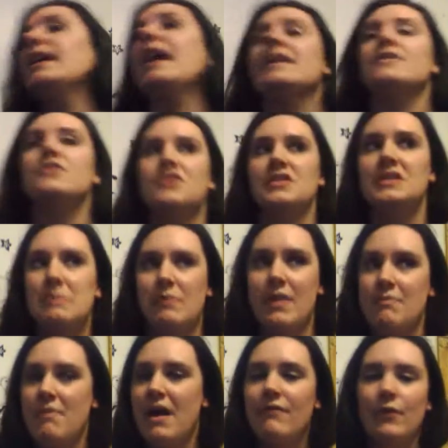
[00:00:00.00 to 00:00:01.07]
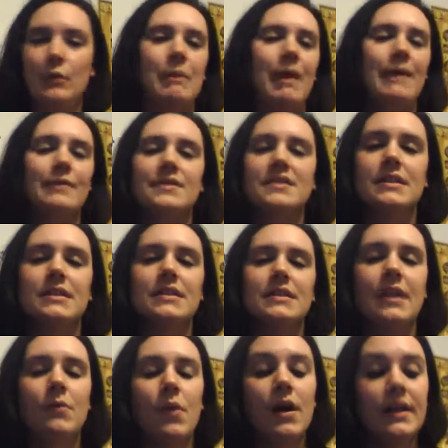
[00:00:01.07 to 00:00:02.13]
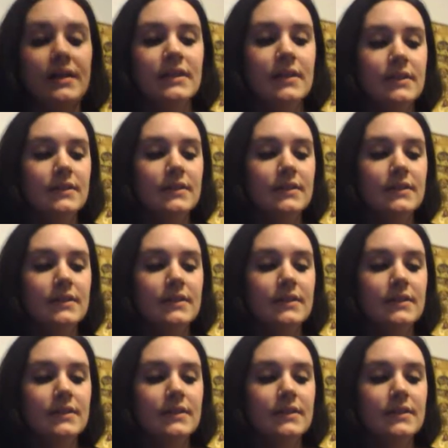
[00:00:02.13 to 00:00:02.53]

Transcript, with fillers: And she has been my role model since day one.